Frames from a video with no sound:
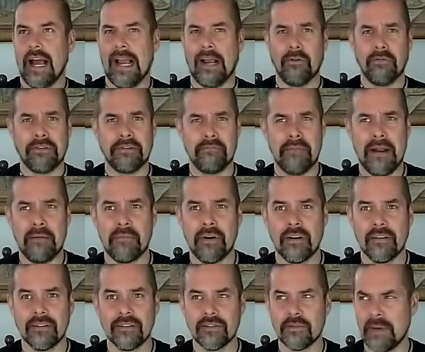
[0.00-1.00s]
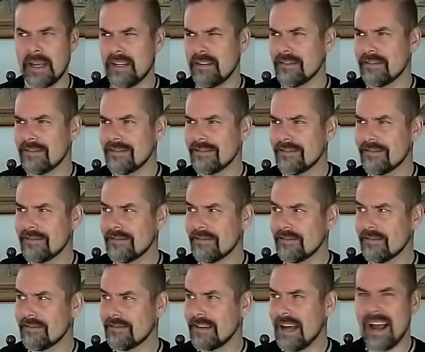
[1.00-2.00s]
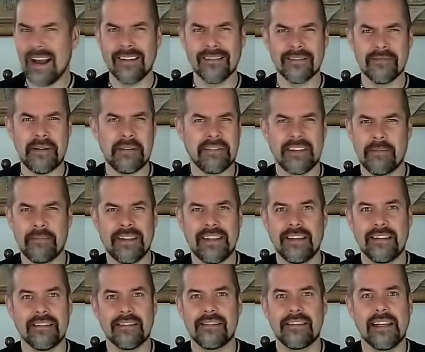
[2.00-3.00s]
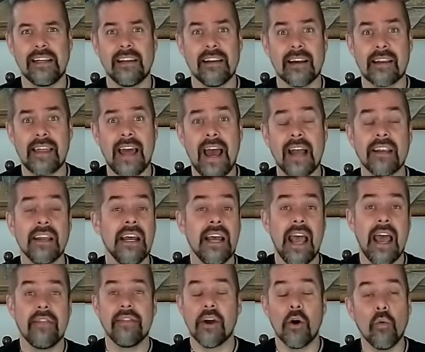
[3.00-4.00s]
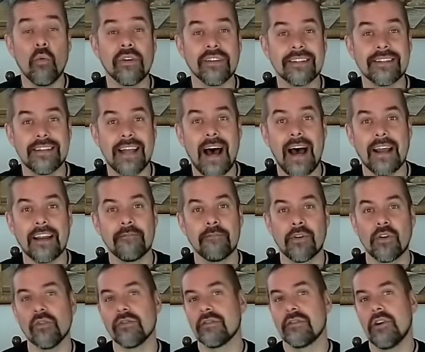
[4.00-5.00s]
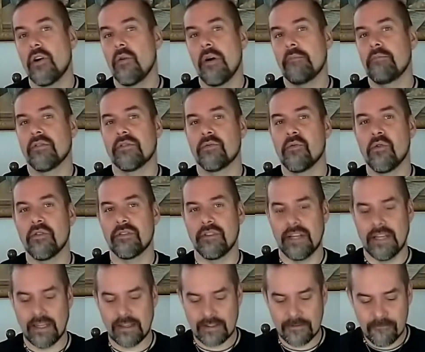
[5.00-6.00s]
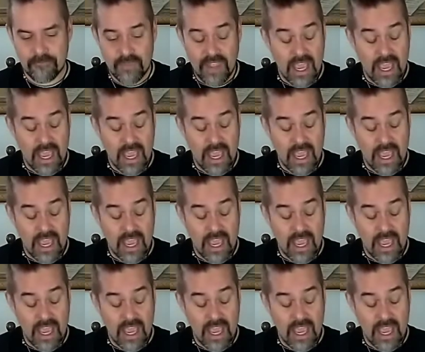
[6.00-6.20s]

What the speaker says: I can't remember, tomatoes? I can't remember, something silly like that. And they always died because no one put water in it.